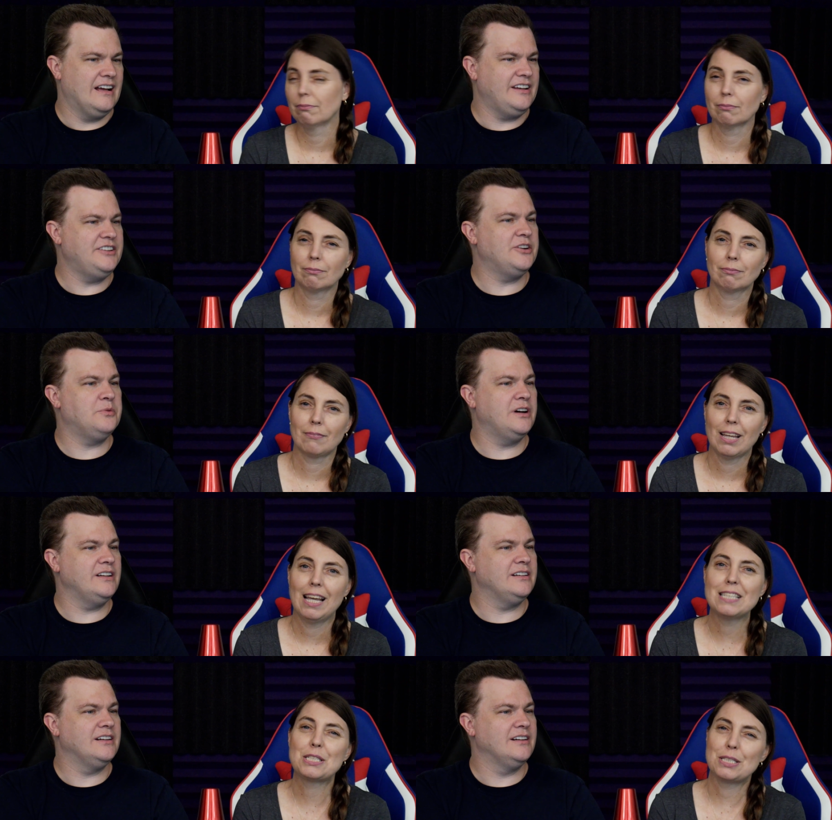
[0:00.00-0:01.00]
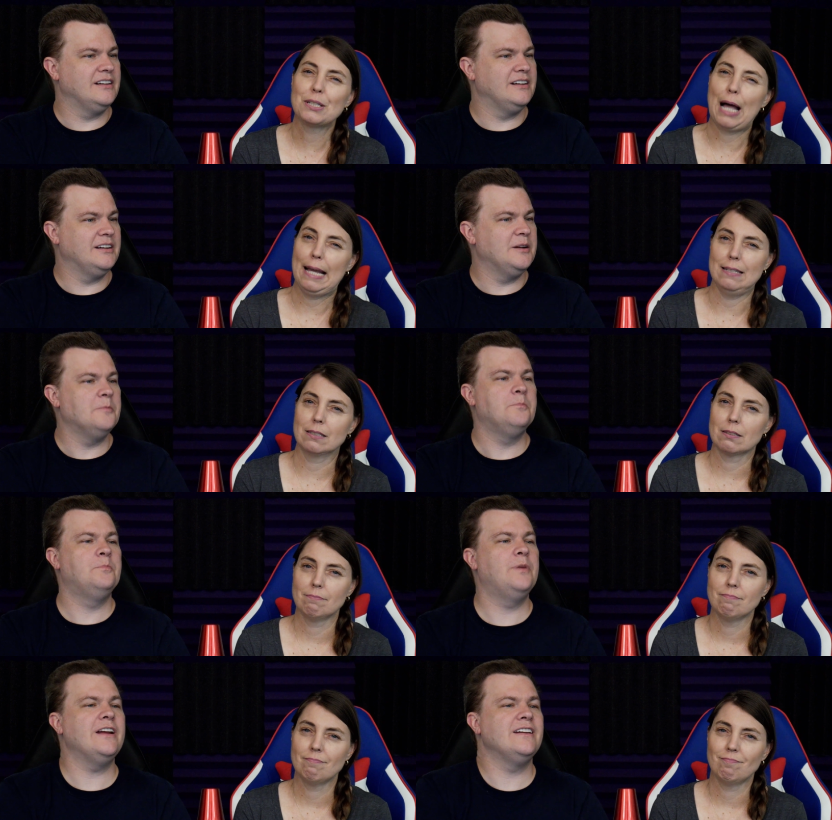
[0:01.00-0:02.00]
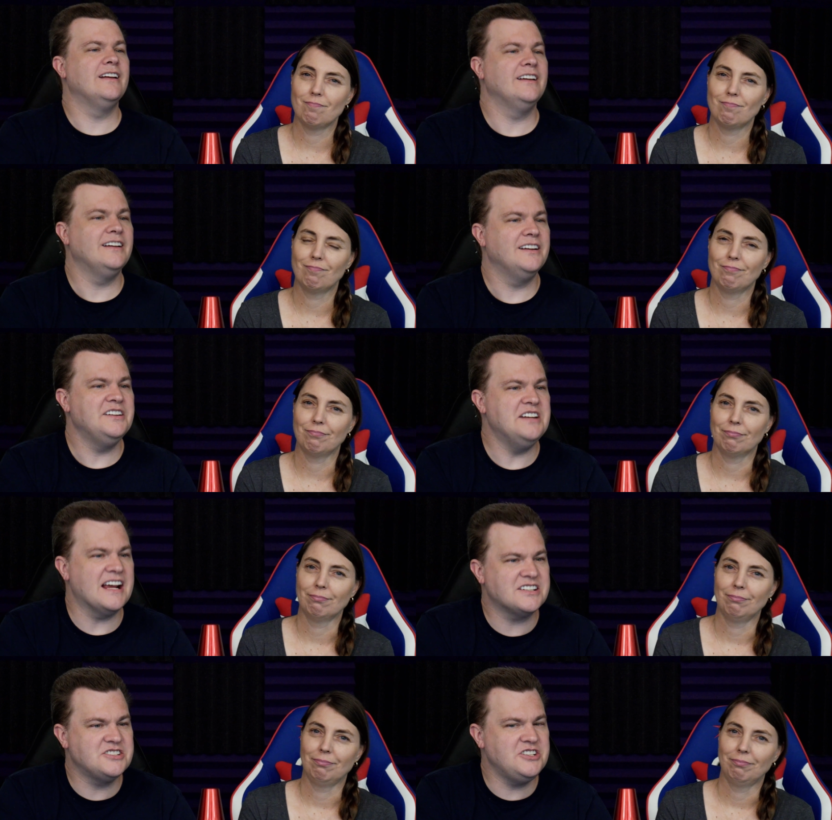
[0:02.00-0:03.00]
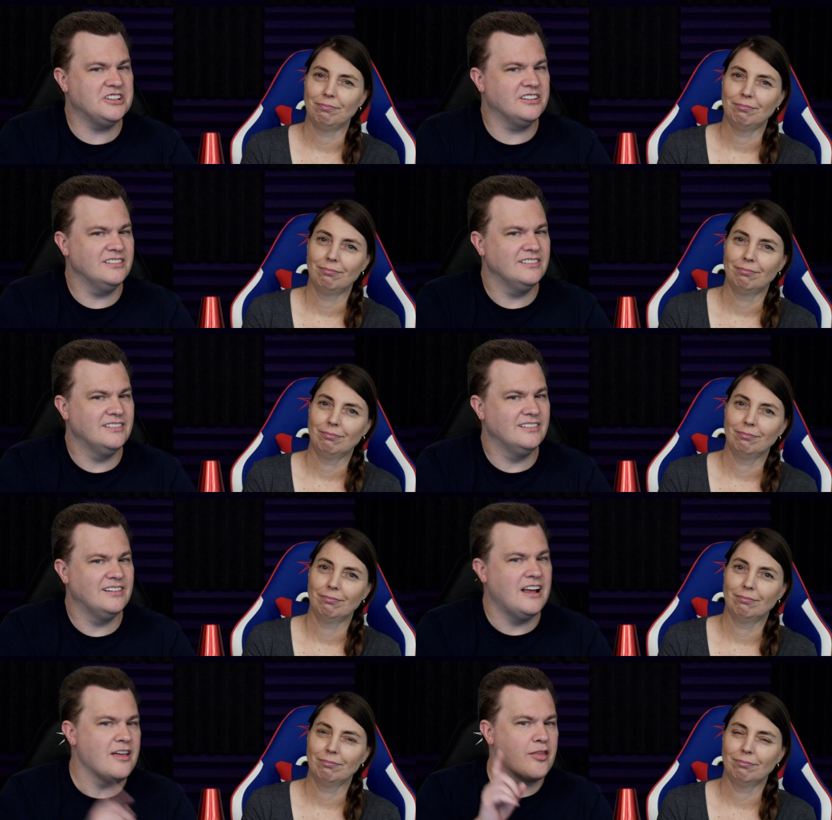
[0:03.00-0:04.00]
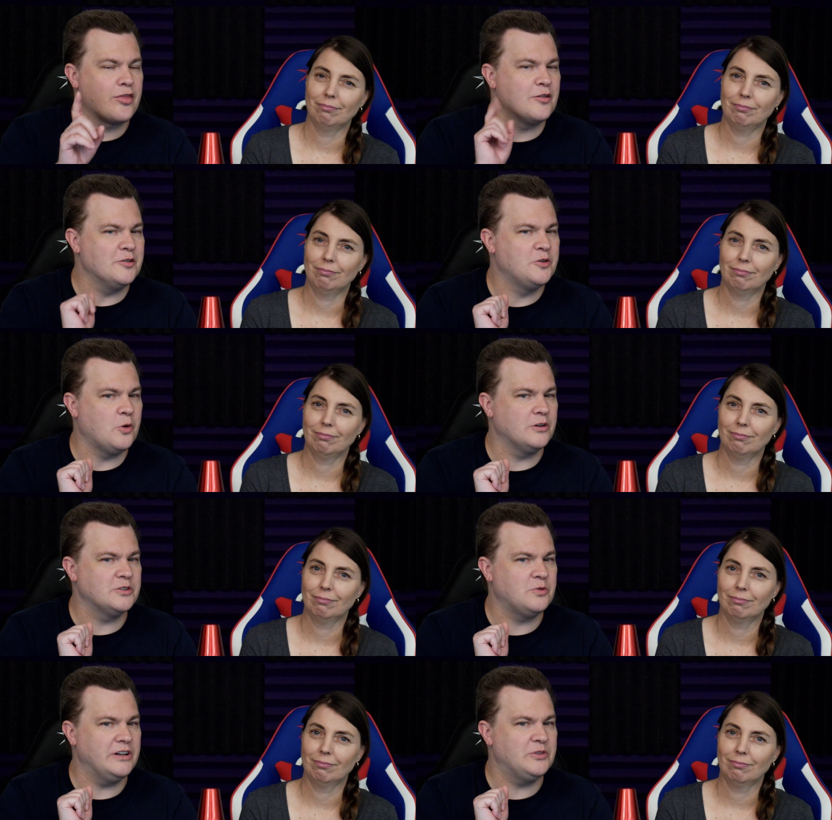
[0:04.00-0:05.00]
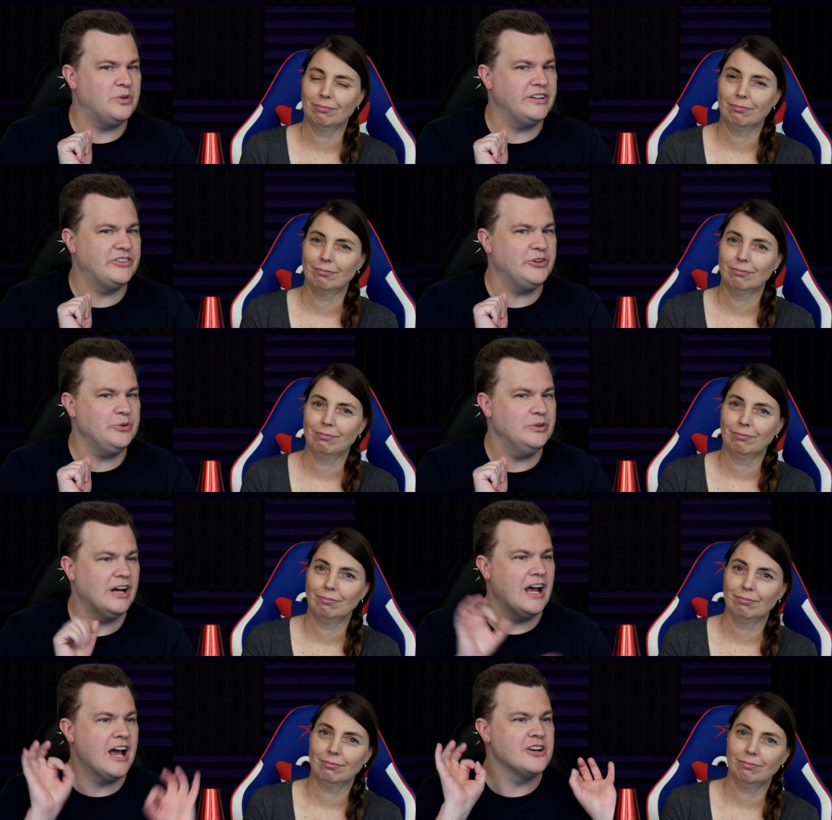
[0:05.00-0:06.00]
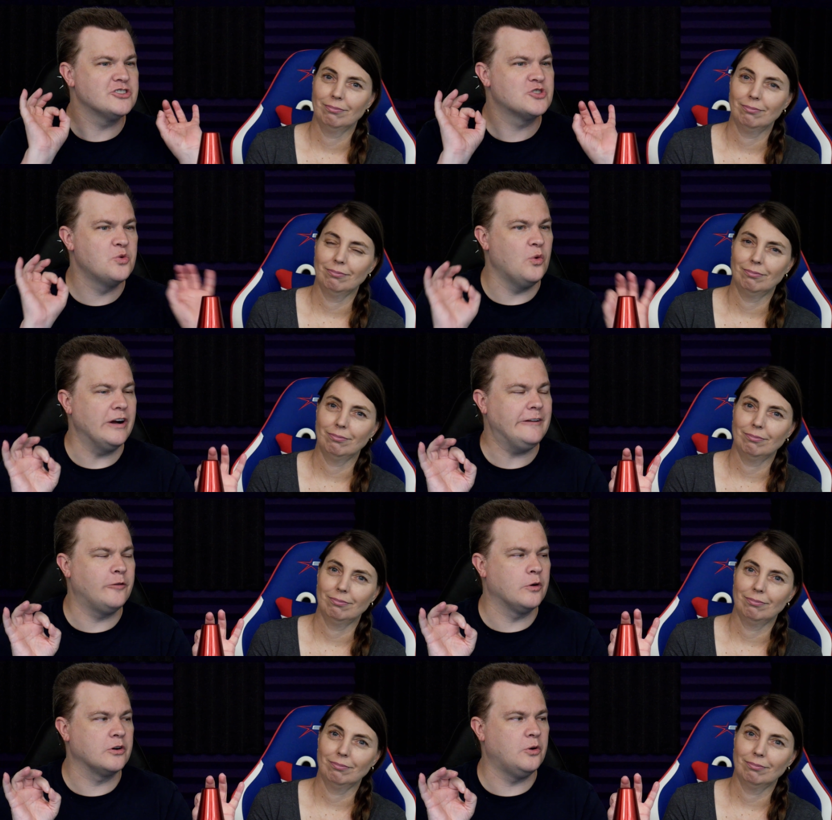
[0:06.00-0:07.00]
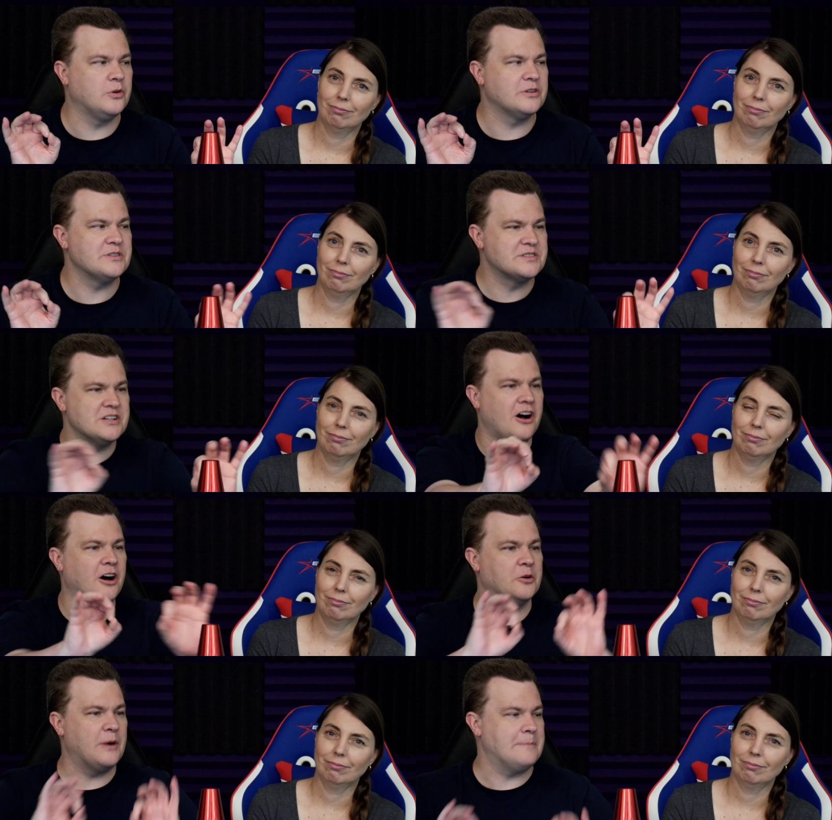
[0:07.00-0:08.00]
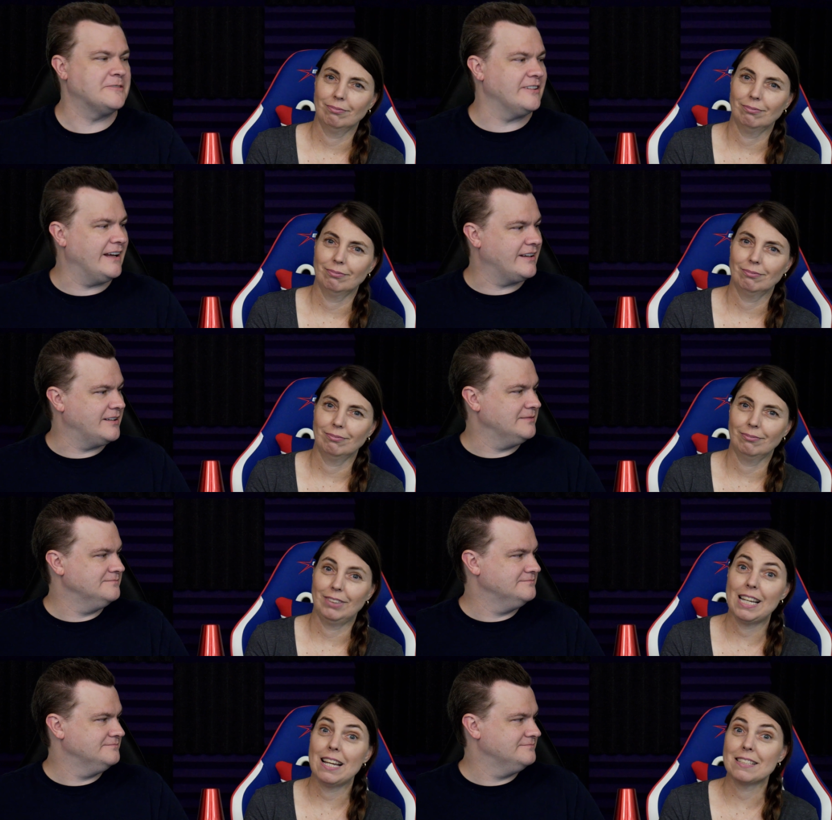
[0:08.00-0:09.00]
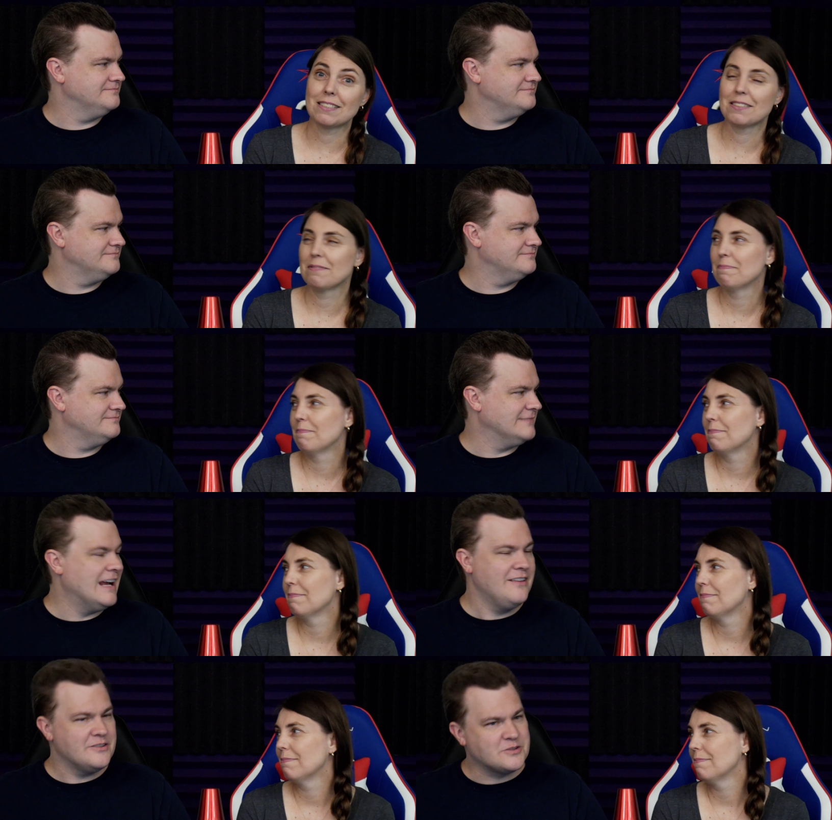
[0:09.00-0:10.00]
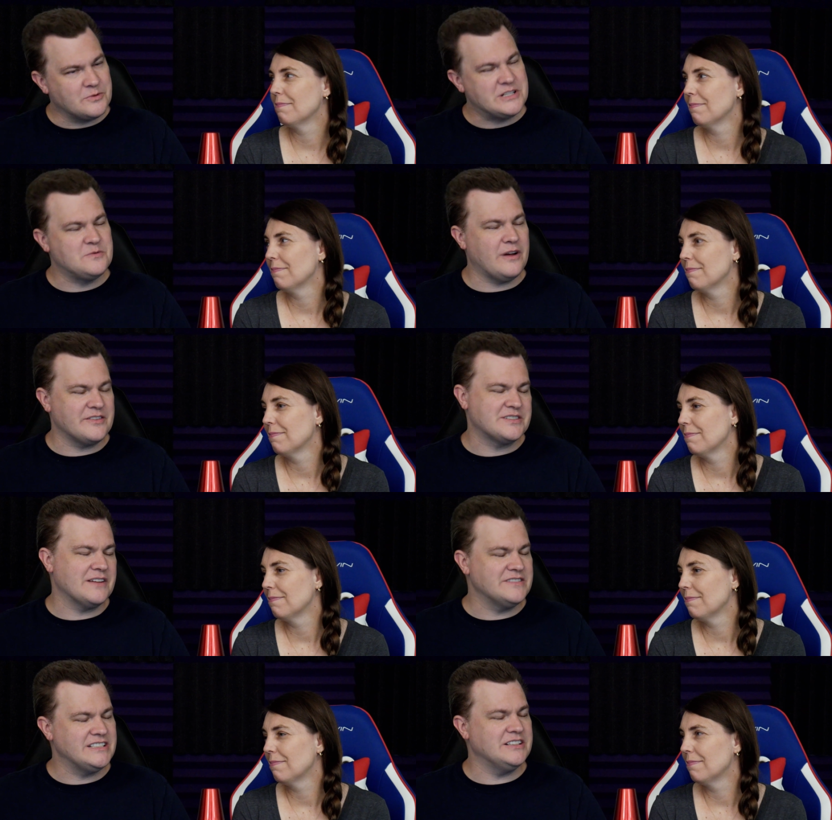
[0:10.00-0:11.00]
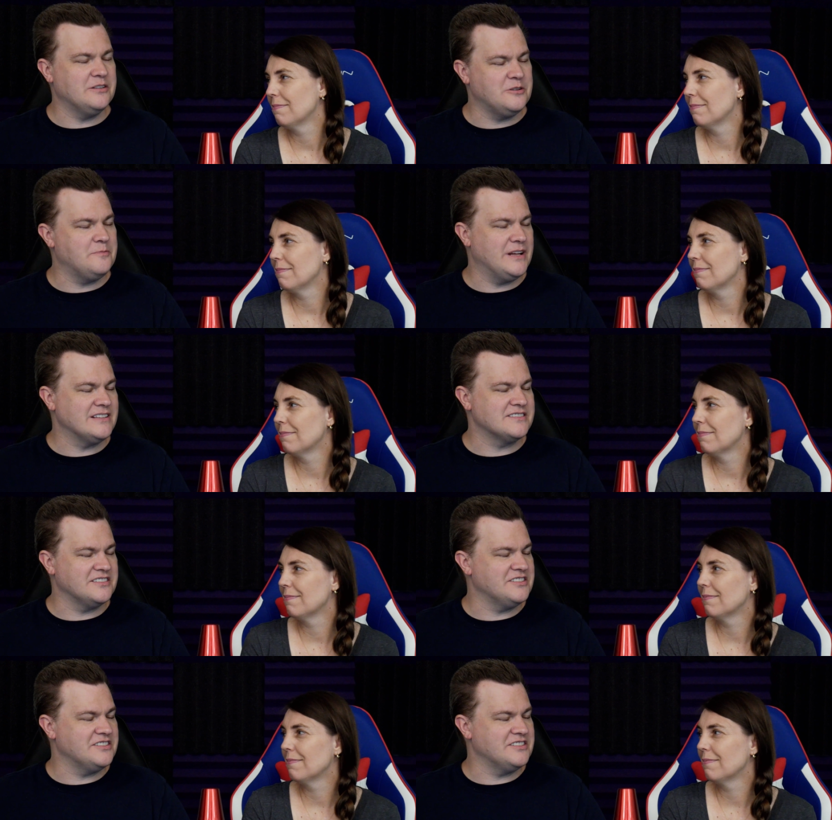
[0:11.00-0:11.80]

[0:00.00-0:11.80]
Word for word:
Speaker 1: You know what? It's still eight. But next year, third quarter 2022, 24 cores on Raptor Lake. Yes. There's a reason why there's 1,700 pins on